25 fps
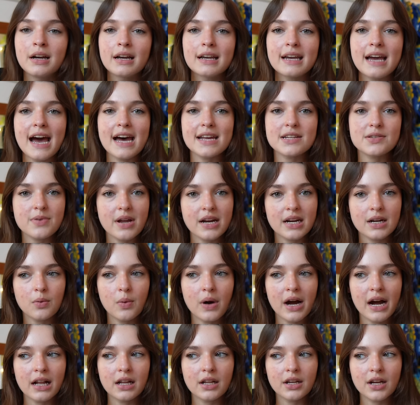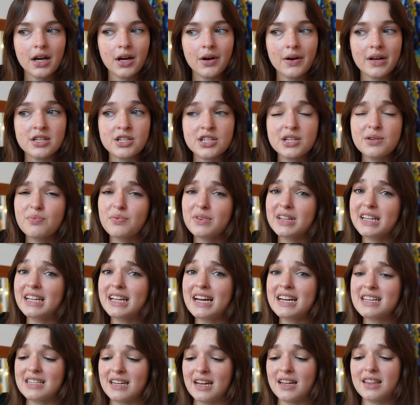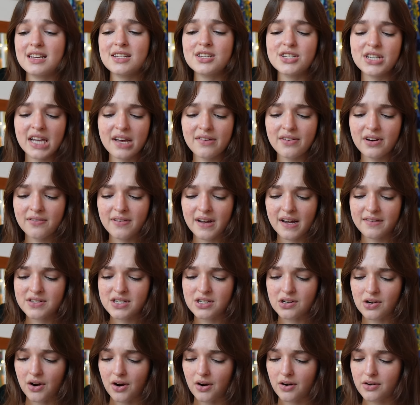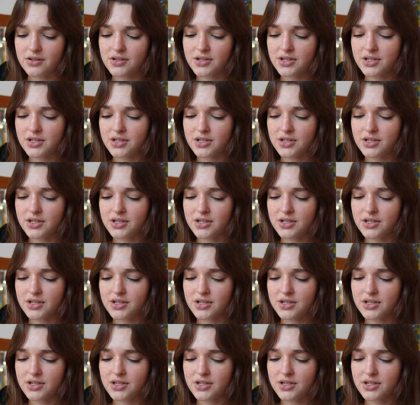Cass read it a while ago, and she really liked it. I think she gave it a 5 stars.